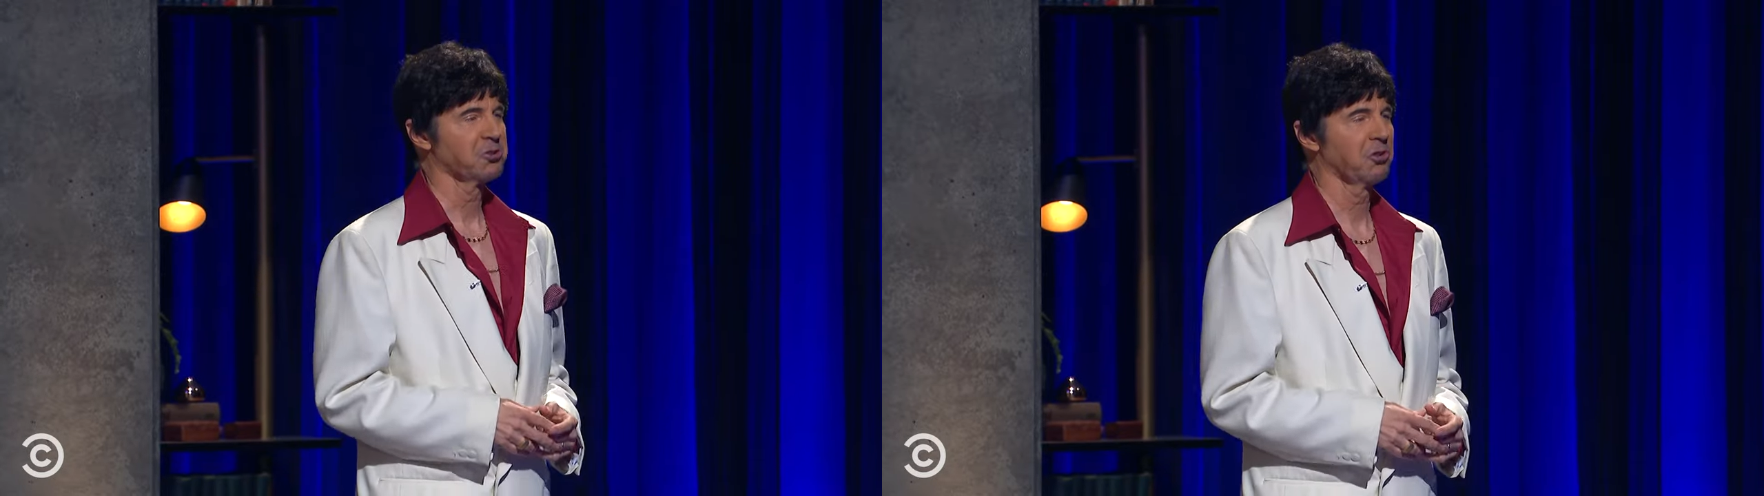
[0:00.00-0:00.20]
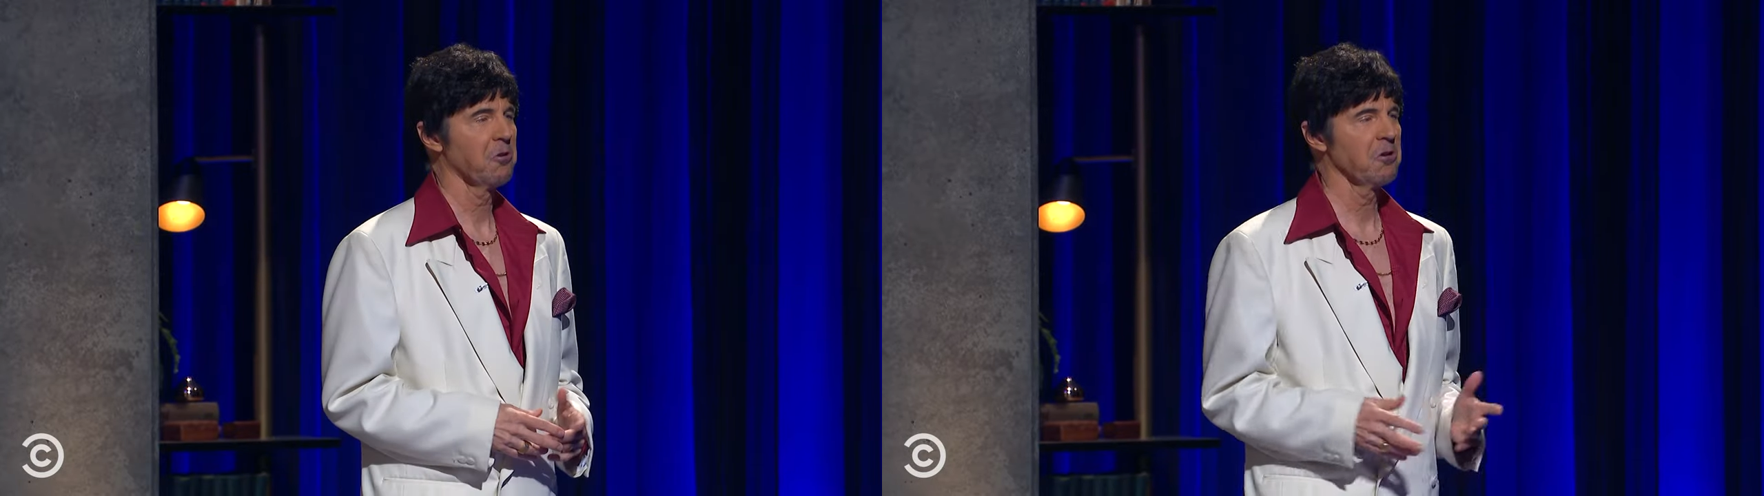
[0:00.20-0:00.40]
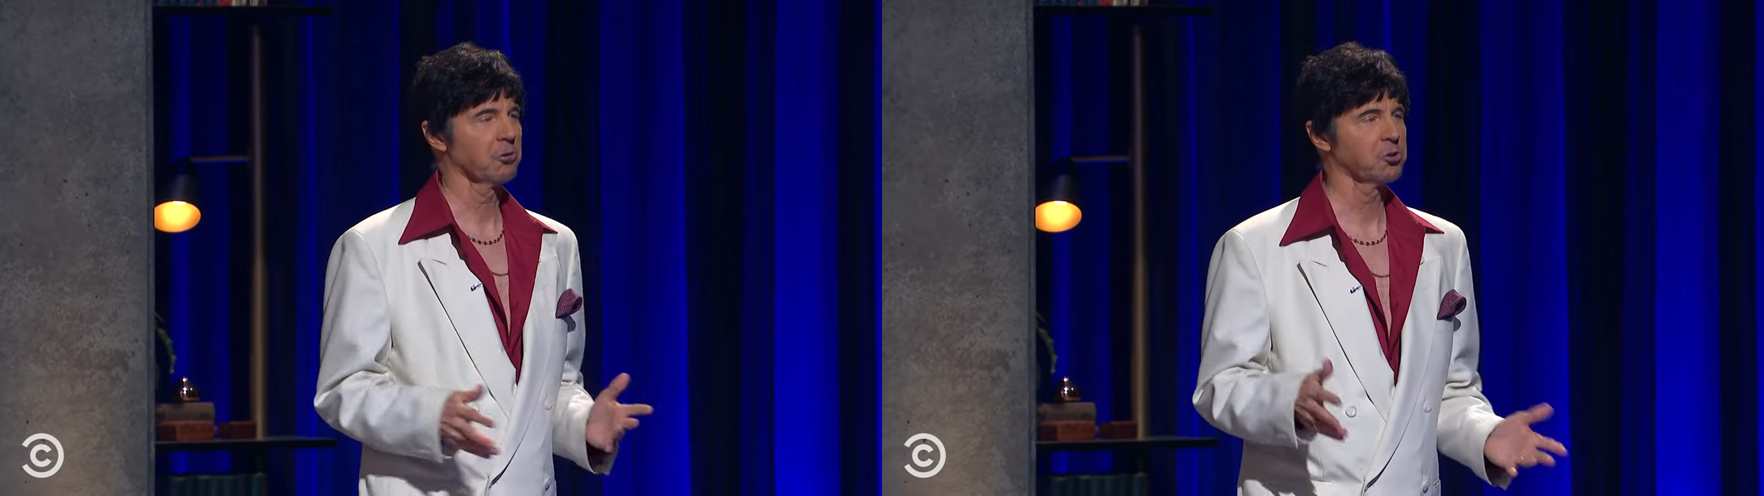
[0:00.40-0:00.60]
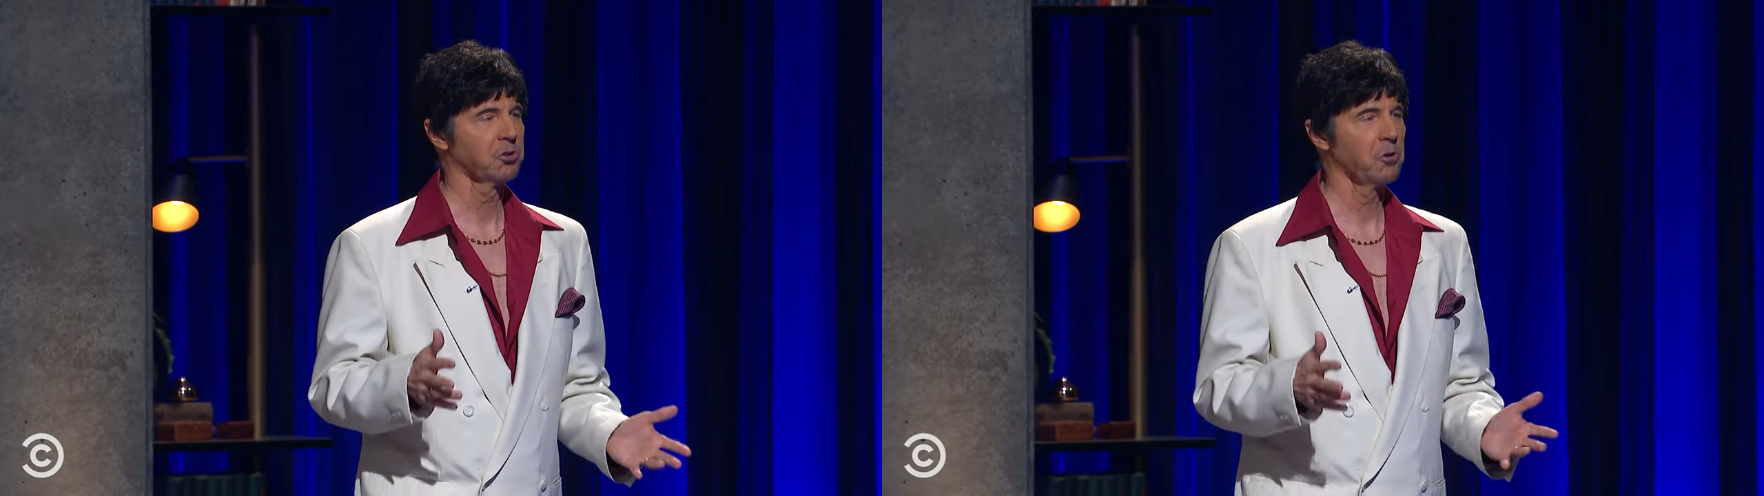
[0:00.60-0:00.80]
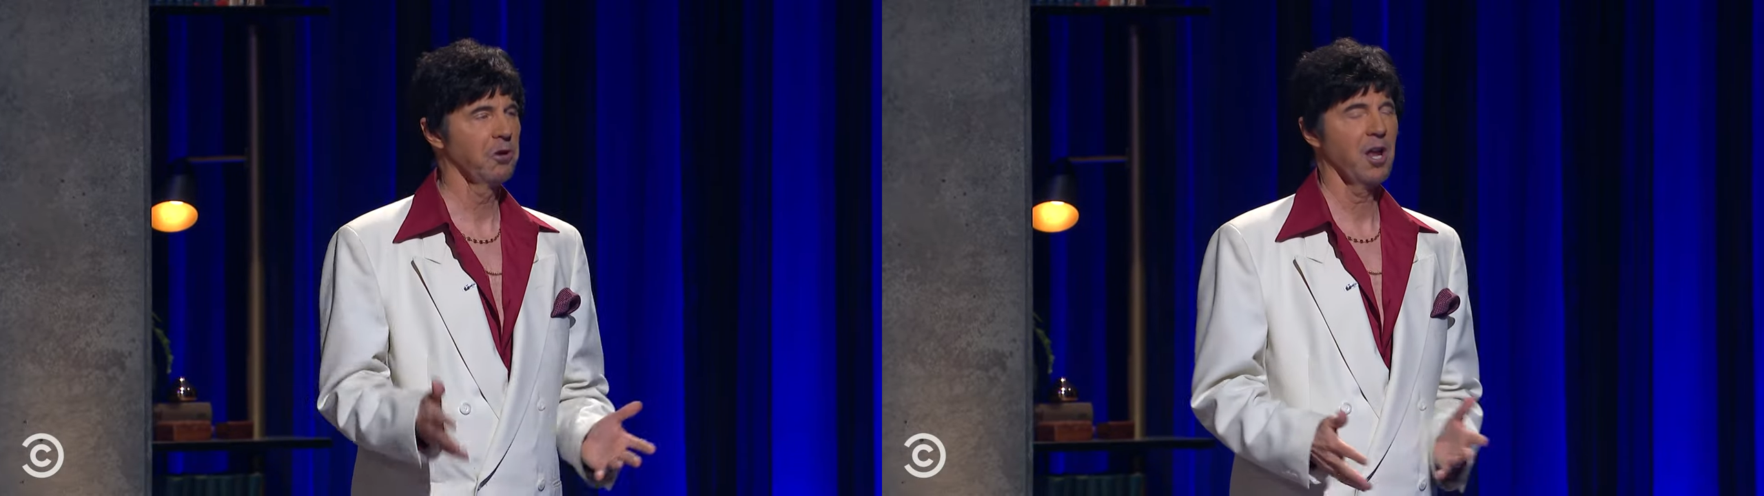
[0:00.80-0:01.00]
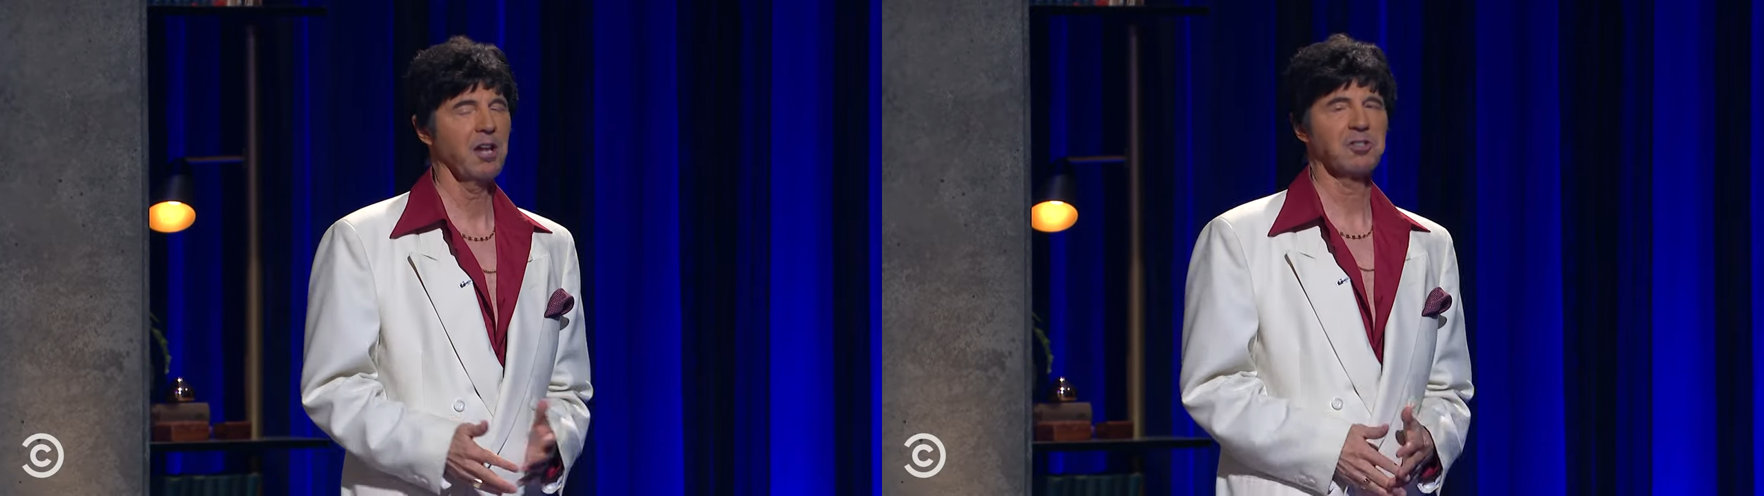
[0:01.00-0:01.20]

she good. She good lady.